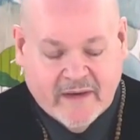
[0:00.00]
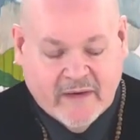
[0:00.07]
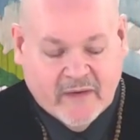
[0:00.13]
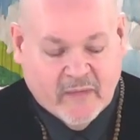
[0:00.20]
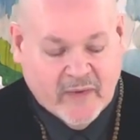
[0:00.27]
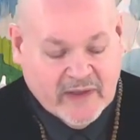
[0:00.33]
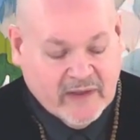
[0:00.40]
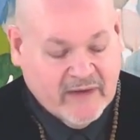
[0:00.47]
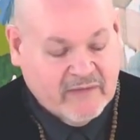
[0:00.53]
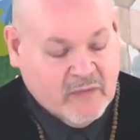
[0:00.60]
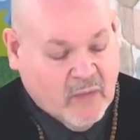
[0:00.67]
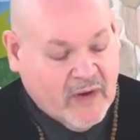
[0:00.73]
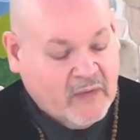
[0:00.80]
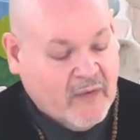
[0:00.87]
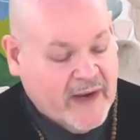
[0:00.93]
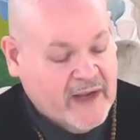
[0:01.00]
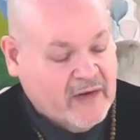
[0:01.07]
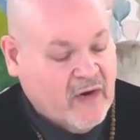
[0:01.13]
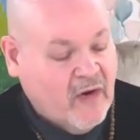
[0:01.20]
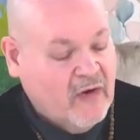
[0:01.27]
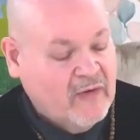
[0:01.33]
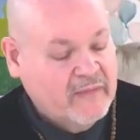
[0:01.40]
We lived one way at
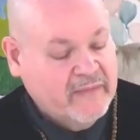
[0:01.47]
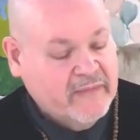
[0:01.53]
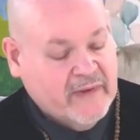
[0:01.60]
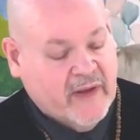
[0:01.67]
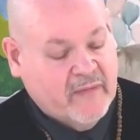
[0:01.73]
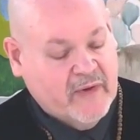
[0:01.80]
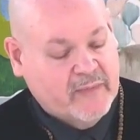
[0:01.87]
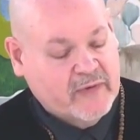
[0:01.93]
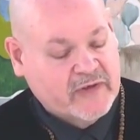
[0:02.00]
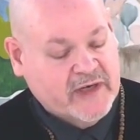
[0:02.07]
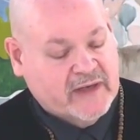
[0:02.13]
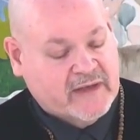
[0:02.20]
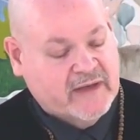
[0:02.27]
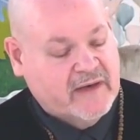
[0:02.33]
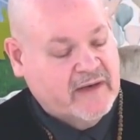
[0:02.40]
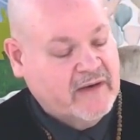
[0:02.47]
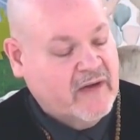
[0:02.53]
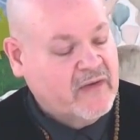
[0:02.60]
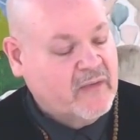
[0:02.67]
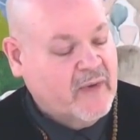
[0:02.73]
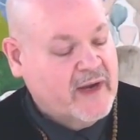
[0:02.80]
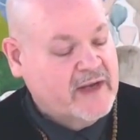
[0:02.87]
home, and we projected
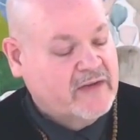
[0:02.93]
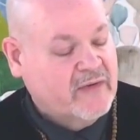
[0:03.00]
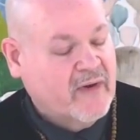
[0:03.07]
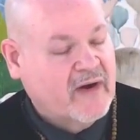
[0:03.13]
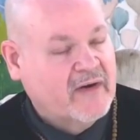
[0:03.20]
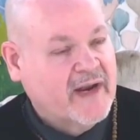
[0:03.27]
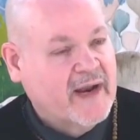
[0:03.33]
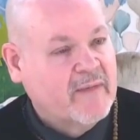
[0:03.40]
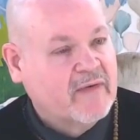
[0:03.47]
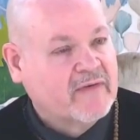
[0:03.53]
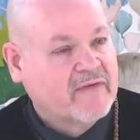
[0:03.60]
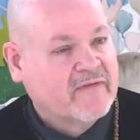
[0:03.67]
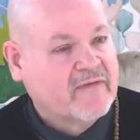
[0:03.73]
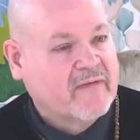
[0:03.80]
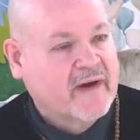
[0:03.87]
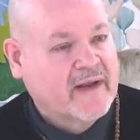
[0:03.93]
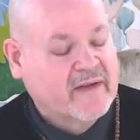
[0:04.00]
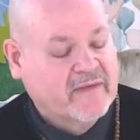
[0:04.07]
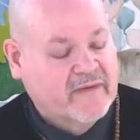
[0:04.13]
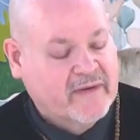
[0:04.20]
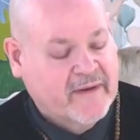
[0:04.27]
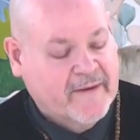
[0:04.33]
another way to our neighbors and
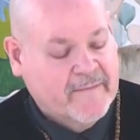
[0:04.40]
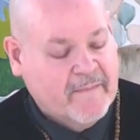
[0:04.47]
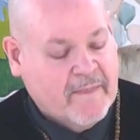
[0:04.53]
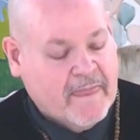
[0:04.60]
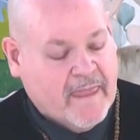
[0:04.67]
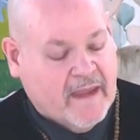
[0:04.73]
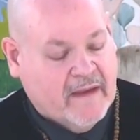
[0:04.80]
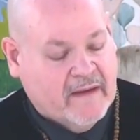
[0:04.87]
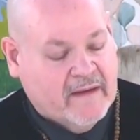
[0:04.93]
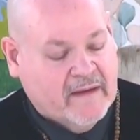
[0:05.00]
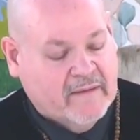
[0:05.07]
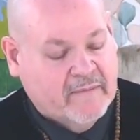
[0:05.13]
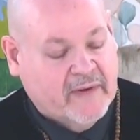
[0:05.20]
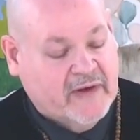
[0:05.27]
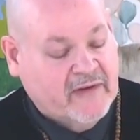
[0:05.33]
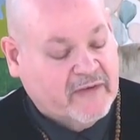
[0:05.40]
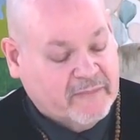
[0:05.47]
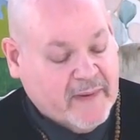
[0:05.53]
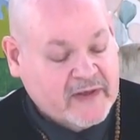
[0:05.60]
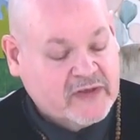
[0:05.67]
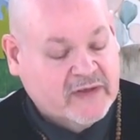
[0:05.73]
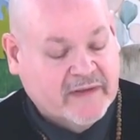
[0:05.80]
friends, but
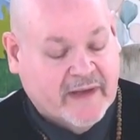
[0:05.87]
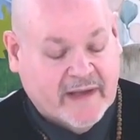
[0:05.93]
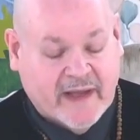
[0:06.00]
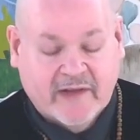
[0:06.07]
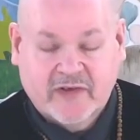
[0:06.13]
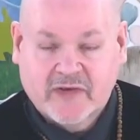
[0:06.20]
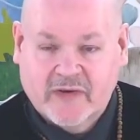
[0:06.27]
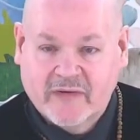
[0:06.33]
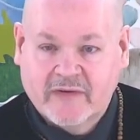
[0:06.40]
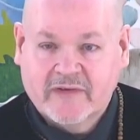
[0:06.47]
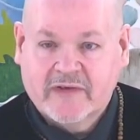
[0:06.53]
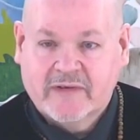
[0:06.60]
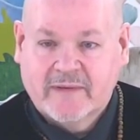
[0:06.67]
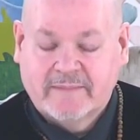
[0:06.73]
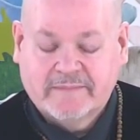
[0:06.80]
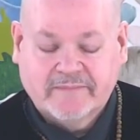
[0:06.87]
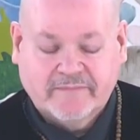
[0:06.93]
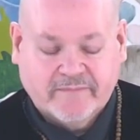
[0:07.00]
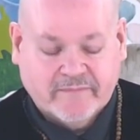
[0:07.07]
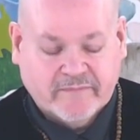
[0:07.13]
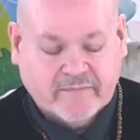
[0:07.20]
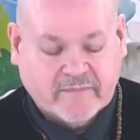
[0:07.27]
especially at church.
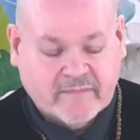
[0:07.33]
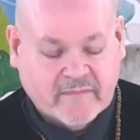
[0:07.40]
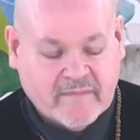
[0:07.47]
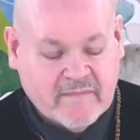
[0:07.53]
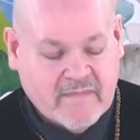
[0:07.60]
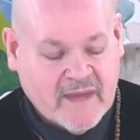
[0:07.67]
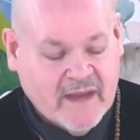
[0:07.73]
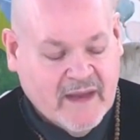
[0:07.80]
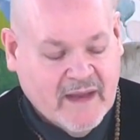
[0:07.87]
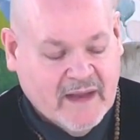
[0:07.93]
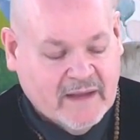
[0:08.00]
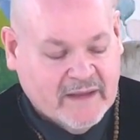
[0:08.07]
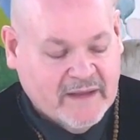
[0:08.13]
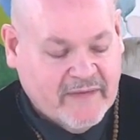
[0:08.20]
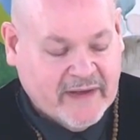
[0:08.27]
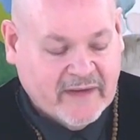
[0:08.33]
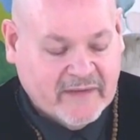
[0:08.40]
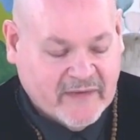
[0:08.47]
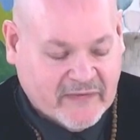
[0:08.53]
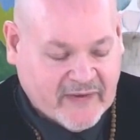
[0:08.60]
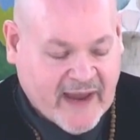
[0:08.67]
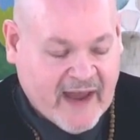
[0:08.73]
Living in
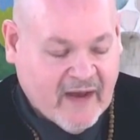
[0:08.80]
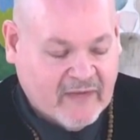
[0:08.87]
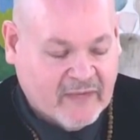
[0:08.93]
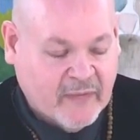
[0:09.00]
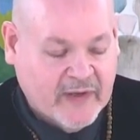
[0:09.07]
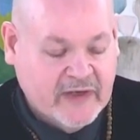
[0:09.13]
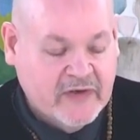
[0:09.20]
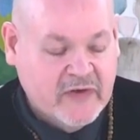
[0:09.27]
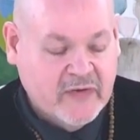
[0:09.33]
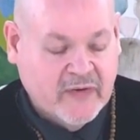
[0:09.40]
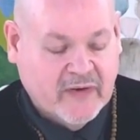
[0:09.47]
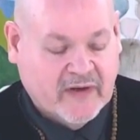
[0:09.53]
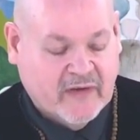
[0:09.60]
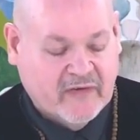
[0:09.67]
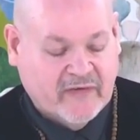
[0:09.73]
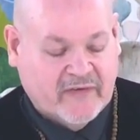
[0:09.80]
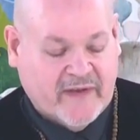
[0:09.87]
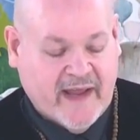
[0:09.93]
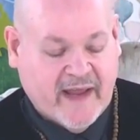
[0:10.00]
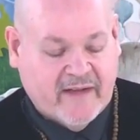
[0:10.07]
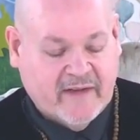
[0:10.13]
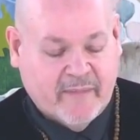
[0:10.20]
the South, we knew and
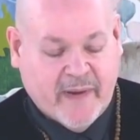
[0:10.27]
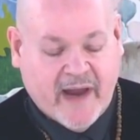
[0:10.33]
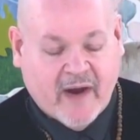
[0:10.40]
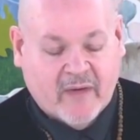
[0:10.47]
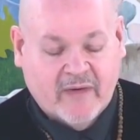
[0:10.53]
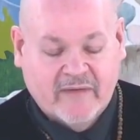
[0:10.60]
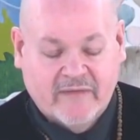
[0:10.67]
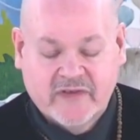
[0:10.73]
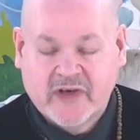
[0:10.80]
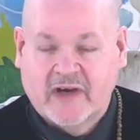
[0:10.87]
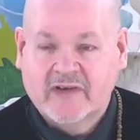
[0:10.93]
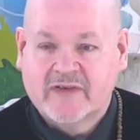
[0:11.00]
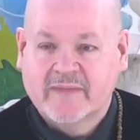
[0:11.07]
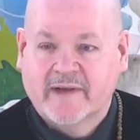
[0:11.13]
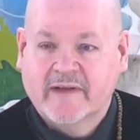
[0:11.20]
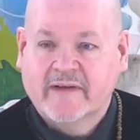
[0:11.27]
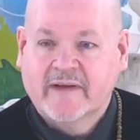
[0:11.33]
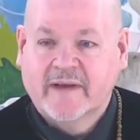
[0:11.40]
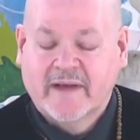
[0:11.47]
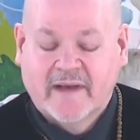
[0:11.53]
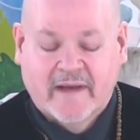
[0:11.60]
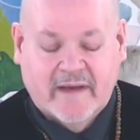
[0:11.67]
understand the power of judgment,
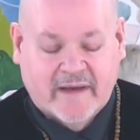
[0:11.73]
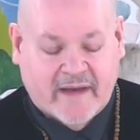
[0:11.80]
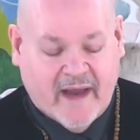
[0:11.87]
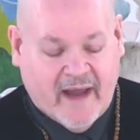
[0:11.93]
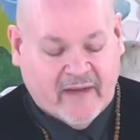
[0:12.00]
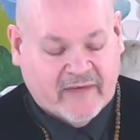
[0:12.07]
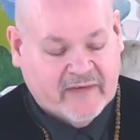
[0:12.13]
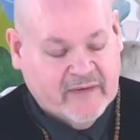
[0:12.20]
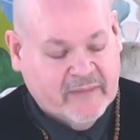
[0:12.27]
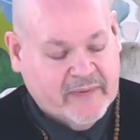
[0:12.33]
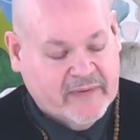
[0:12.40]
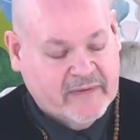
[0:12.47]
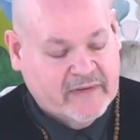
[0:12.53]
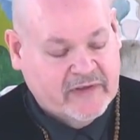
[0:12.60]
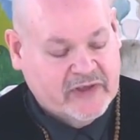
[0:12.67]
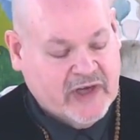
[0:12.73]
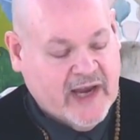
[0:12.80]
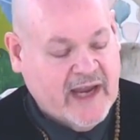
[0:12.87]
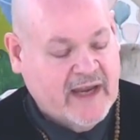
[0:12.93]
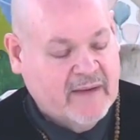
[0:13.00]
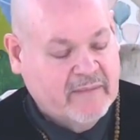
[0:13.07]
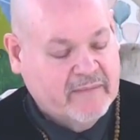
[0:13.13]
gossip,
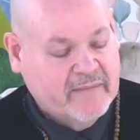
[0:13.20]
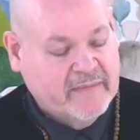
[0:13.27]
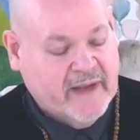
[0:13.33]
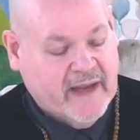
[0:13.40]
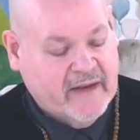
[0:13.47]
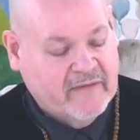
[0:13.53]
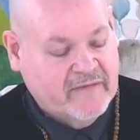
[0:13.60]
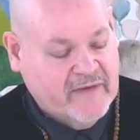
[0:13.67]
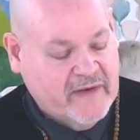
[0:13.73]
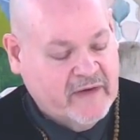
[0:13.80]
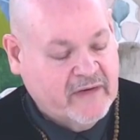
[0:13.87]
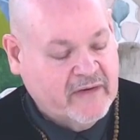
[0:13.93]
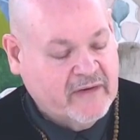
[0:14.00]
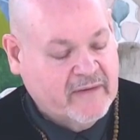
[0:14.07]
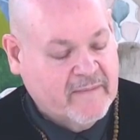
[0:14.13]
shame, and fear.